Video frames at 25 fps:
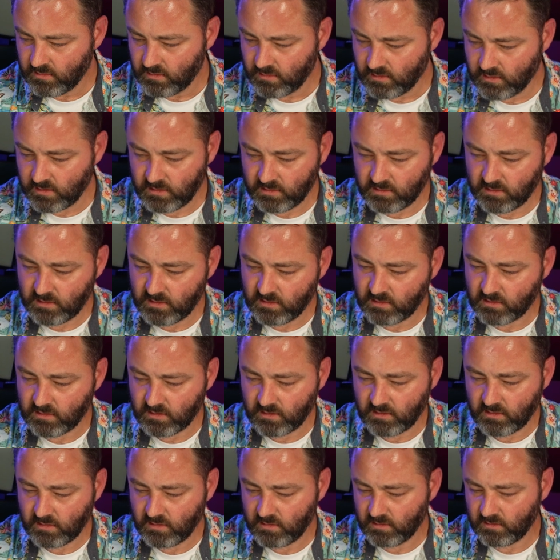And
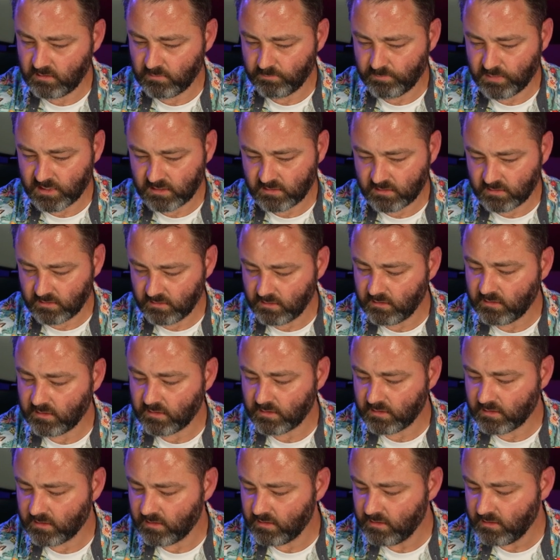yeah, the
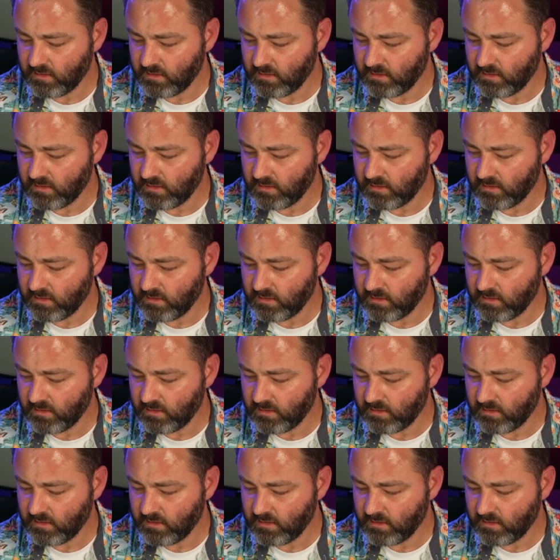buttons,